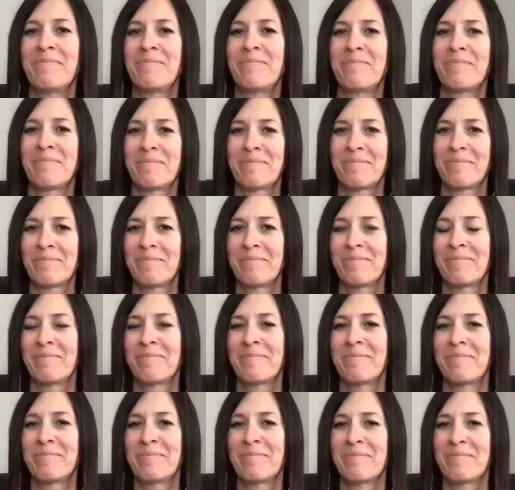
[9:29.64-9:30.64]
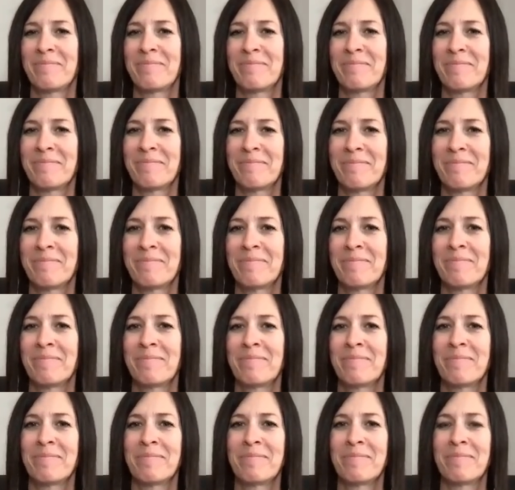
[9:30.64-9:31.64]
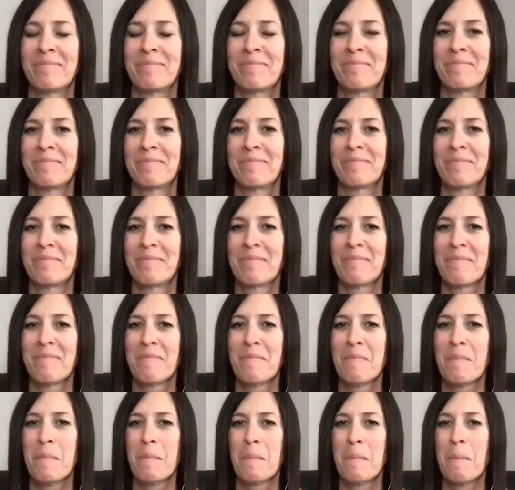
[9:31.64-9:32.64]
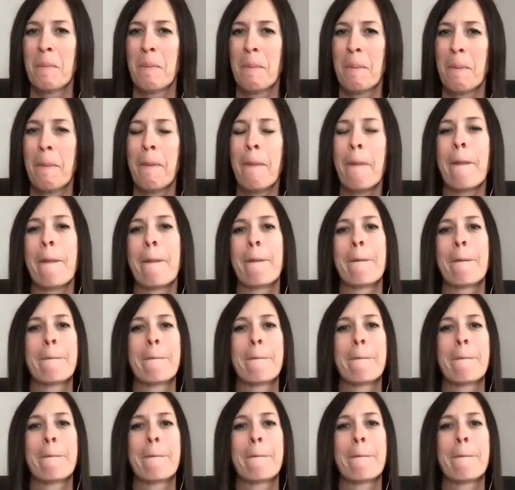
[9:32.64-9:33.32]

[no speech]